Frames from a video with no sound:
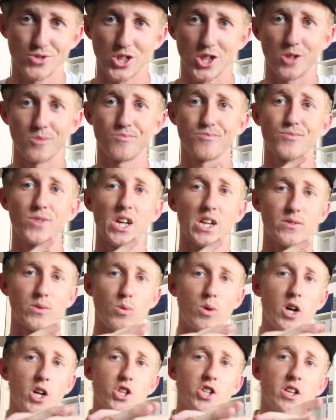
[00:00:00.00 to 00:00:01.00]
So thanks
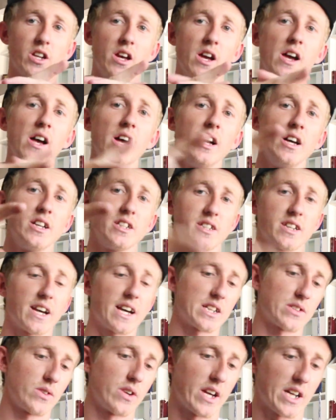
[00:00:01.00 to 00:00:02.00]
for watching. See you
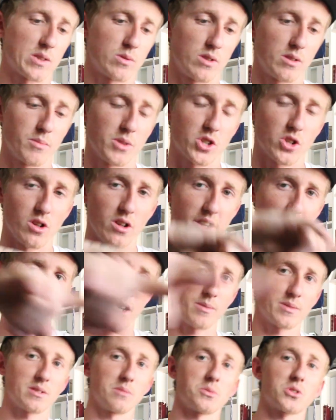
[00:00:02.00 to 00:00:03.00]
guys for the next one. Be sure to like,
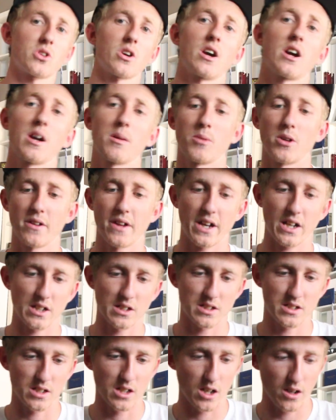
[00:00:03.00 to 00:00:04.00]
comment, subscribe, all that
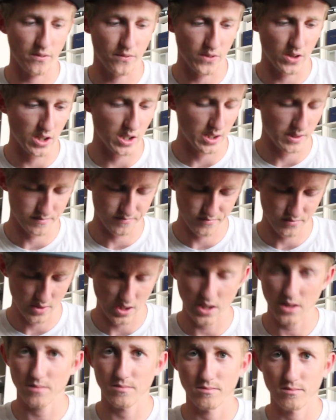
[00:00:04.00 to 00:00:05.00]
good stuff.
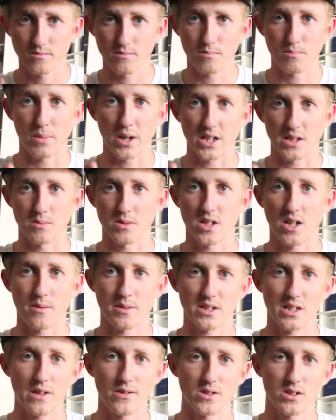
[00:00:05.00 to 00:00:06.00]
Buy some
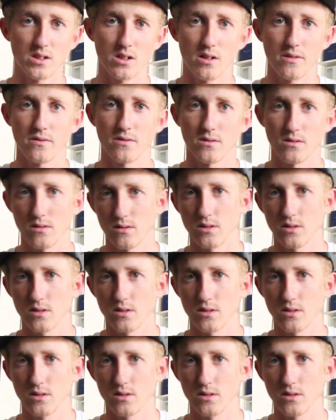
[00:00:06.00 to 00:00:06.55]
Atomic 7 stuff.